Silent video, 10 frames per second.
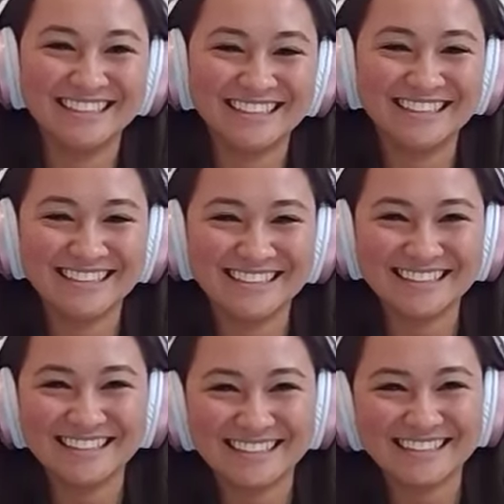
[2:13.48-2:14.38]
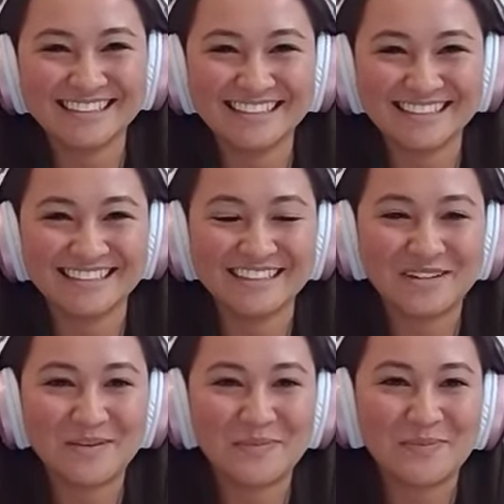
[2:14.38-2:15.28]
(no one is talking)